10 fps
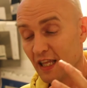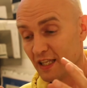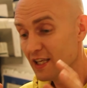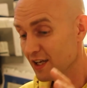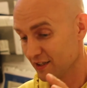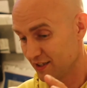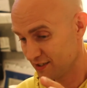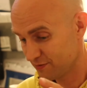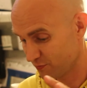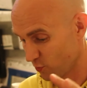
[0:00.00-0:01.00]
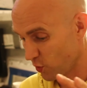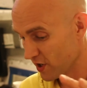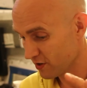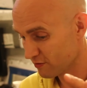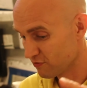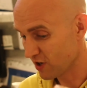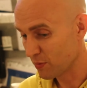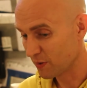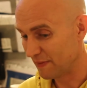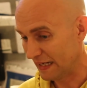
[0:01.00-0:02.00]
he had this weird
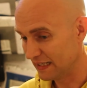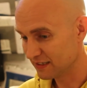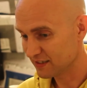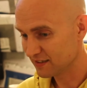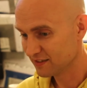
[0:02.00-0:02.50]
rubber mat,